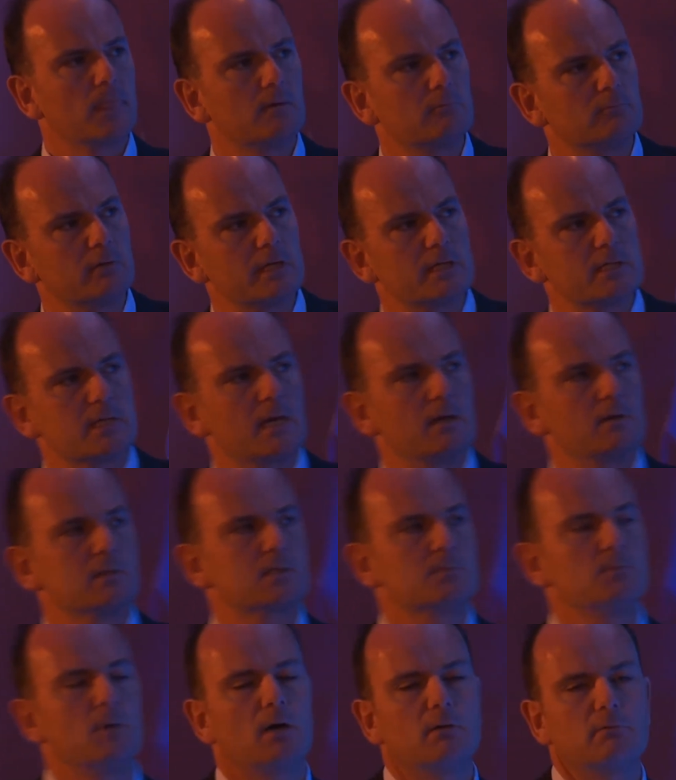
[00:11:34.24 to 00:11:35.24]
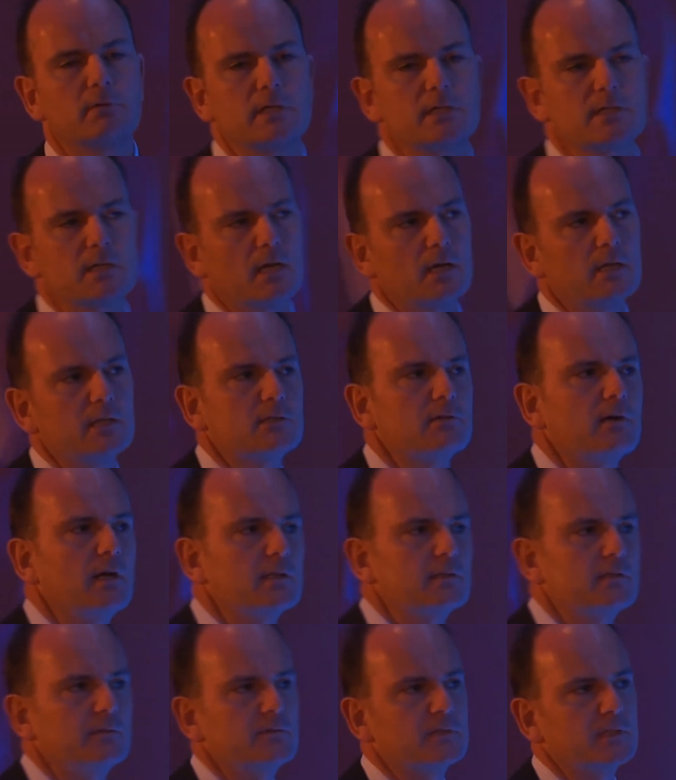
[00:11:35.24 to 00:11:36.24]
Retail, smart retail,
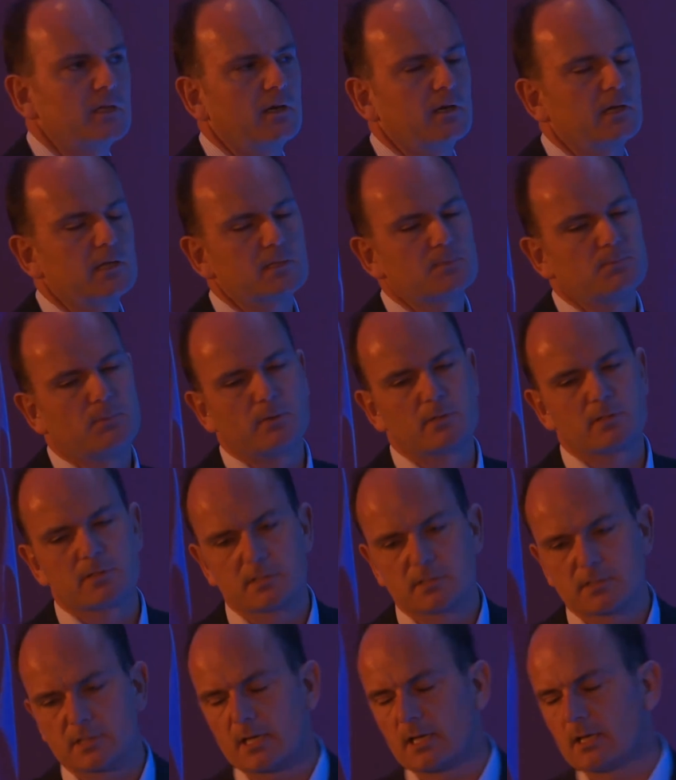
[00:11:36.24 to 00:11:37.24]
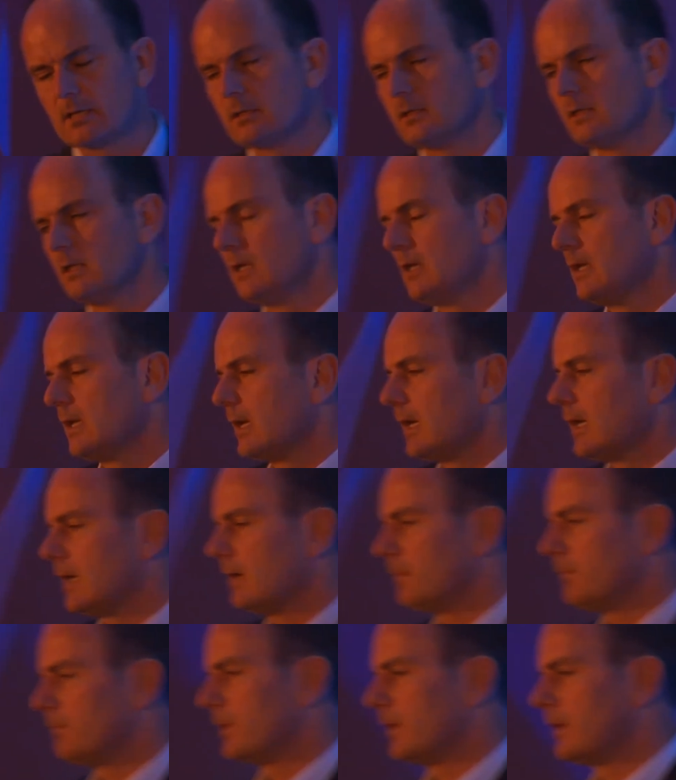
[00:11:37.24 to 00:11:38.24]
interactive signage, point of sale,
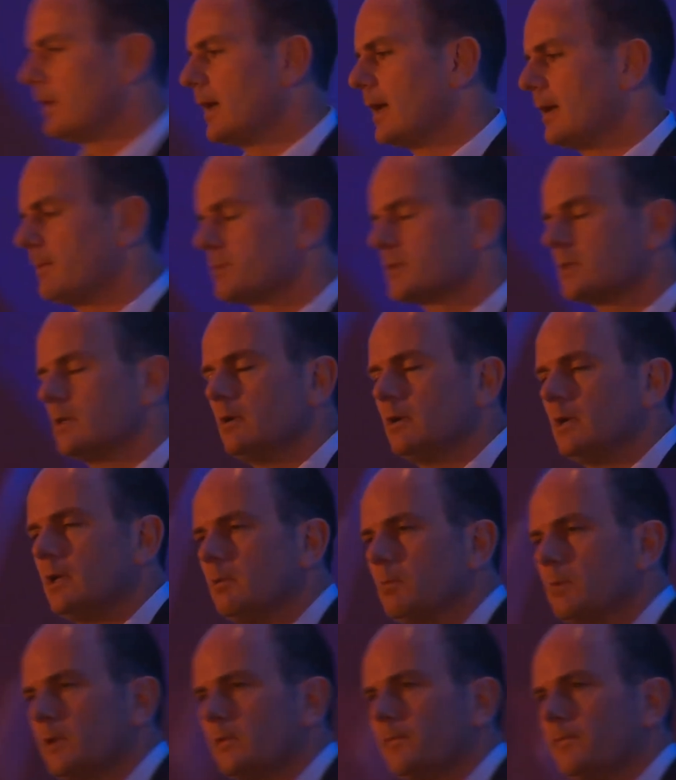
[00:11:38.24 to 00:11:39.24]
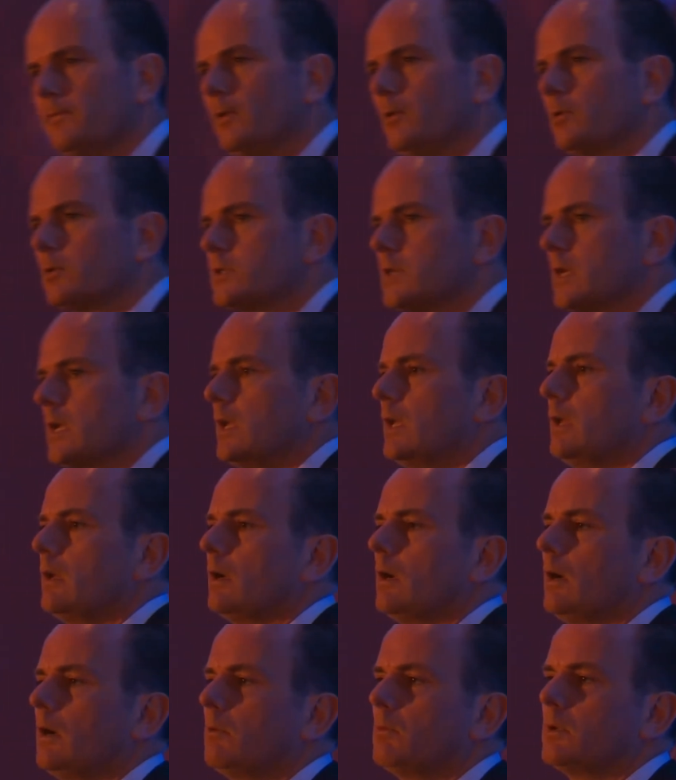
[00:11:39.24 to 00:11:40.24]
absolutely with
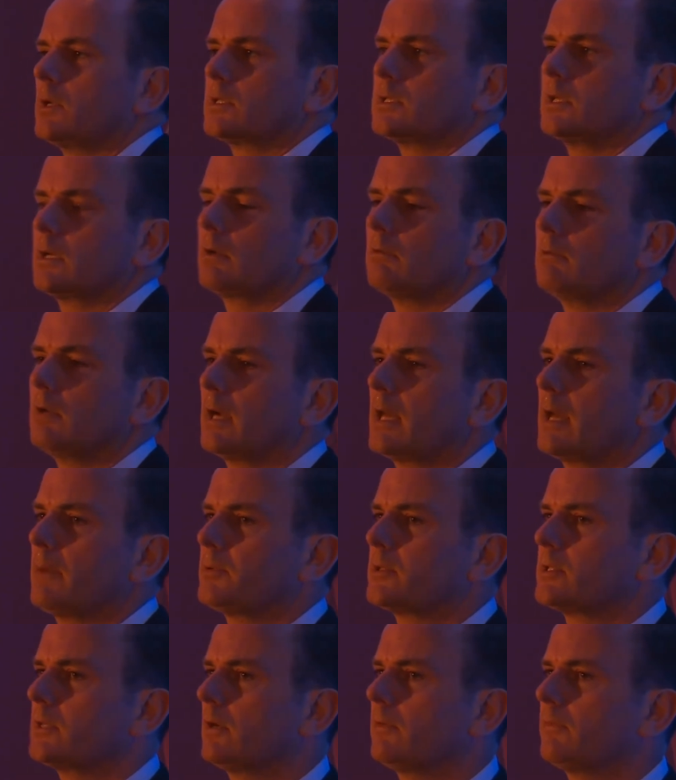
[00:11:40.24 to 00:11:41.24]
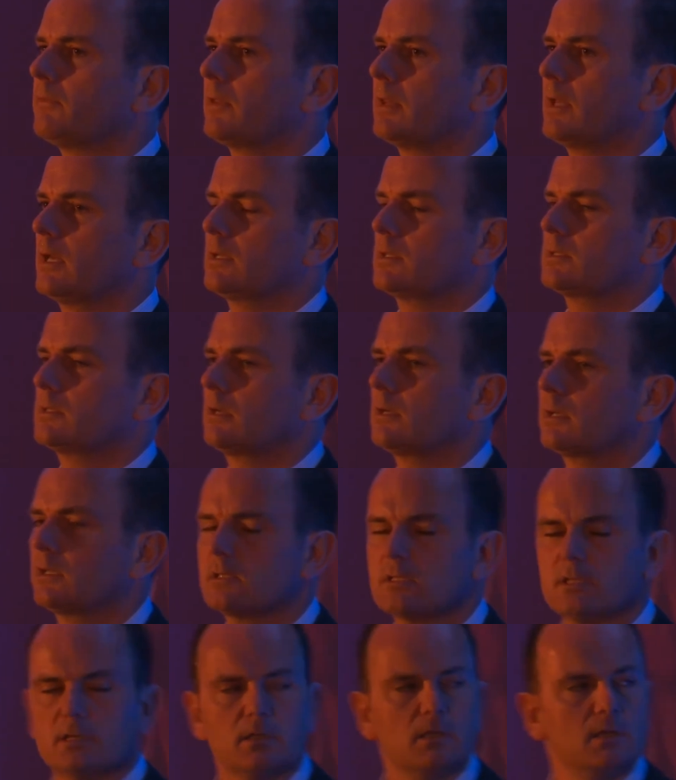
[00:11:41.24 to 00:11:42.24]
4G, we're seeing a real appetite for that
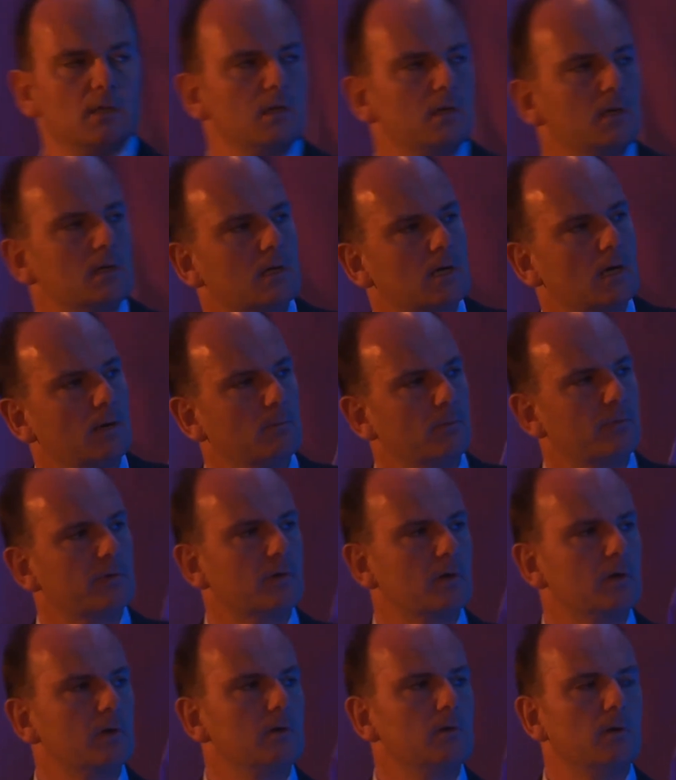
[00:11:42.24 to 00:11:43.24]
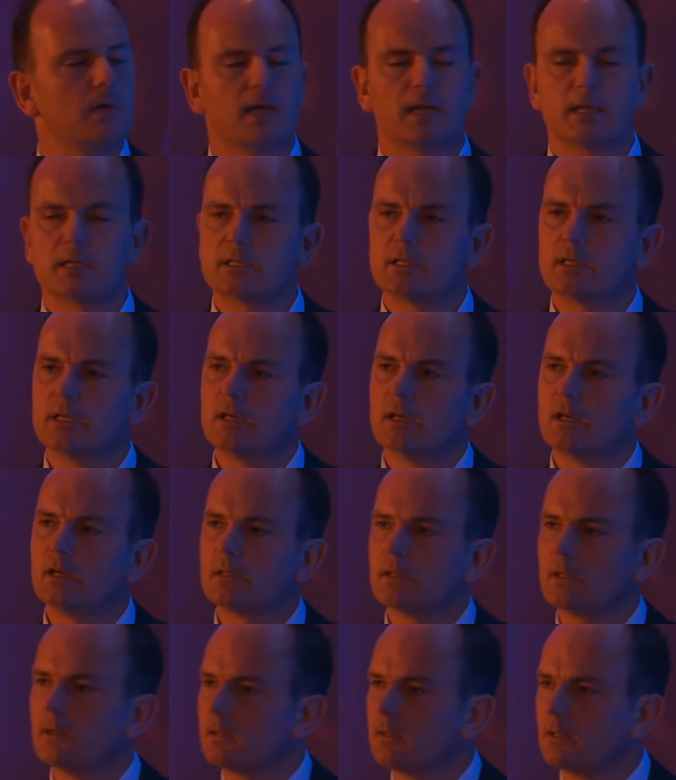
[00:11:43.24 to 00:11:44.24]
starting to come through, and
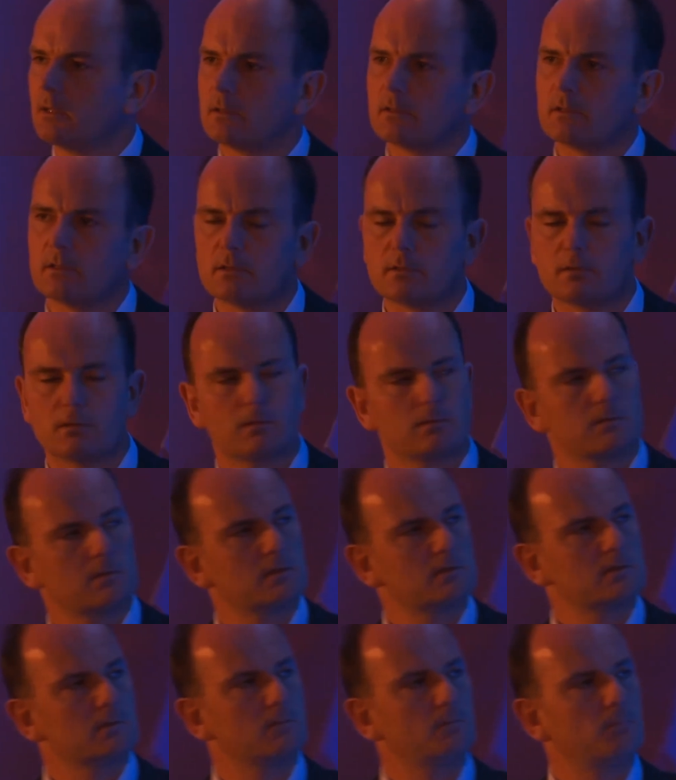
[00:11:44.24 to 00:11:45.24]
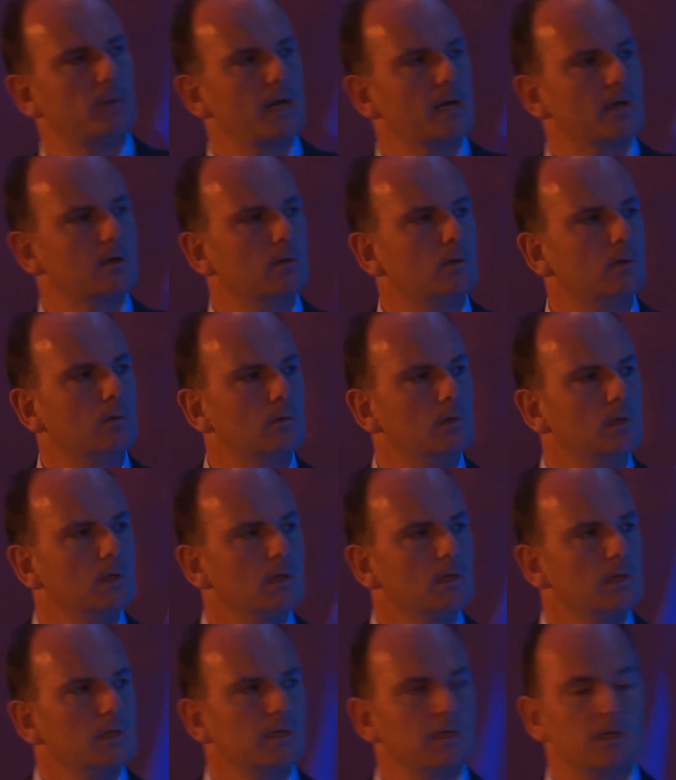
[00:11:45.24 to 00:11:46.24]
the sort of backhaul,
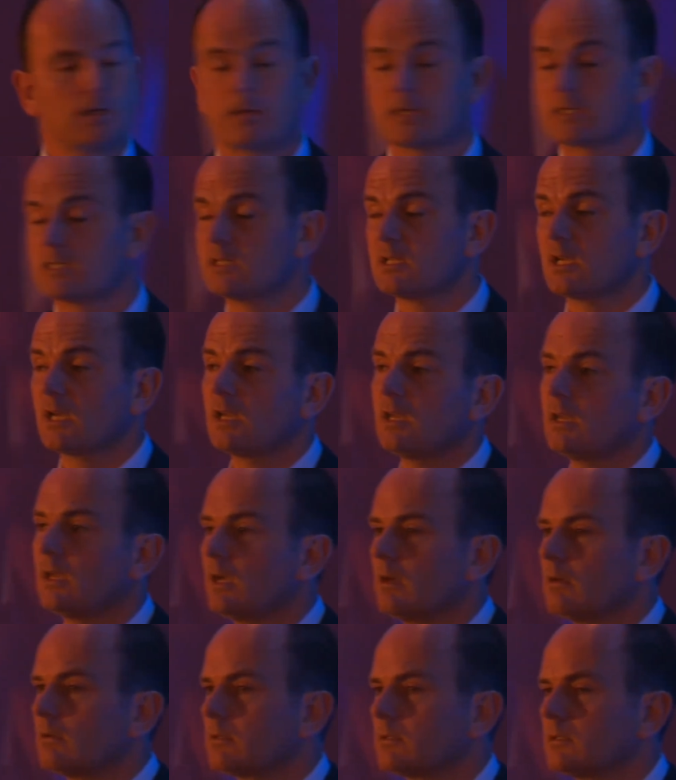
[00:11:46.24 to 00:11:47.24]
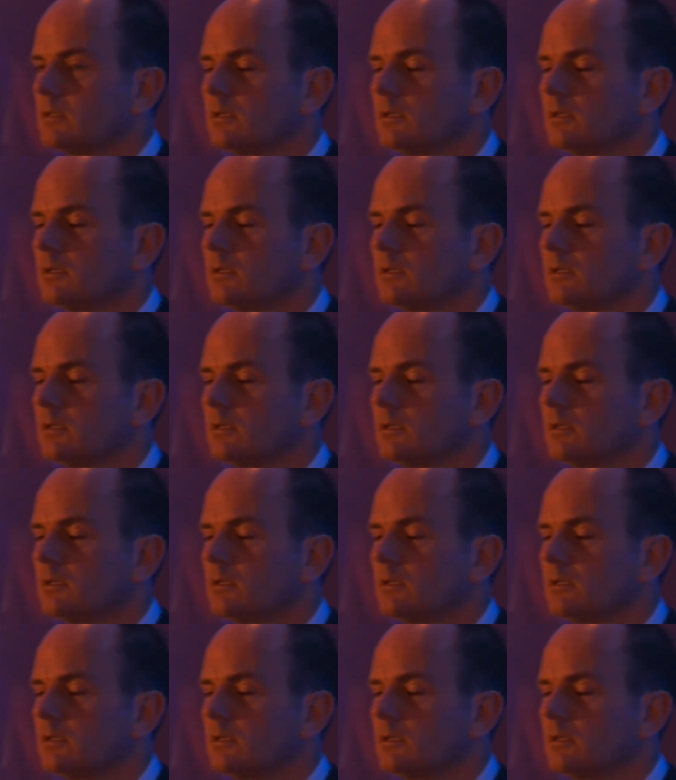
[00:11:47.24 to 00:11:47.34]
actually taking out